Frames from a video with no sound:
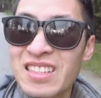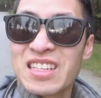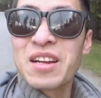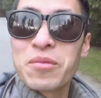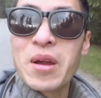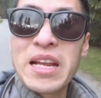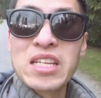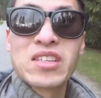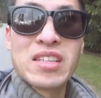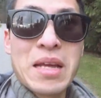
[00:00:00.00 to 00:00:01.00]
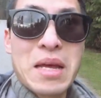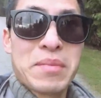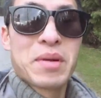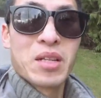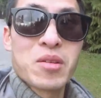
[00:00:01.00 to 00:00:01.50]
It's not raining today,
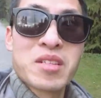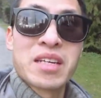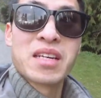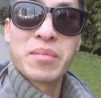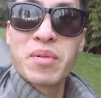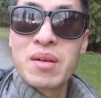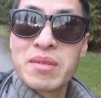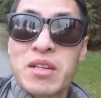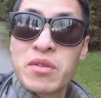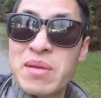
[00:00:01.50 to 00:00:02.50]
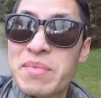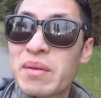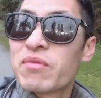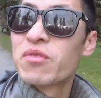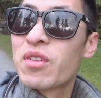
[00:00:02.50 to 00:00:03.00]
but it looks like it can probably creep
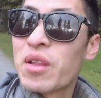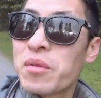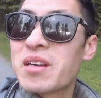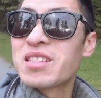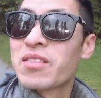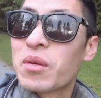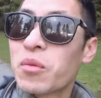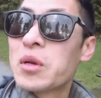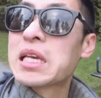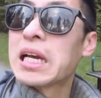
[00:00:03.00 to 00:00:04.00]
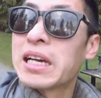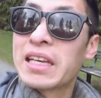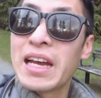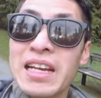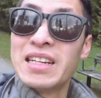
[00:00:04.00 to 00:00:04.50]
up for the rest of the week
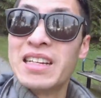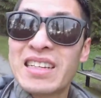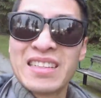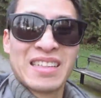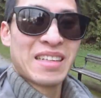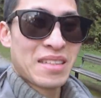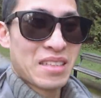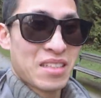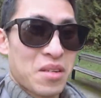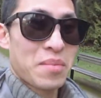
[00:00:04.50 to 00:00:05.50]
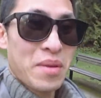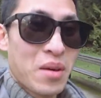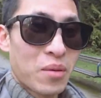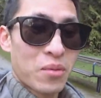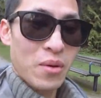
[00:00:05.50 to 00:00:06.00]
again. It's just going to be
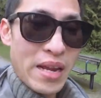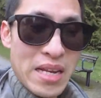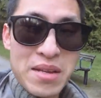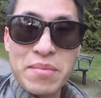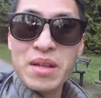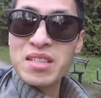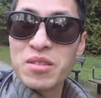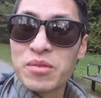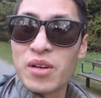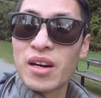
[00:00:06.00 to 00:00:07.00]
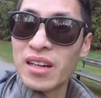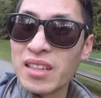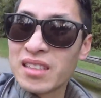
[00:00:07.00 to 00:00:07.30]
a rainy month so far, huh?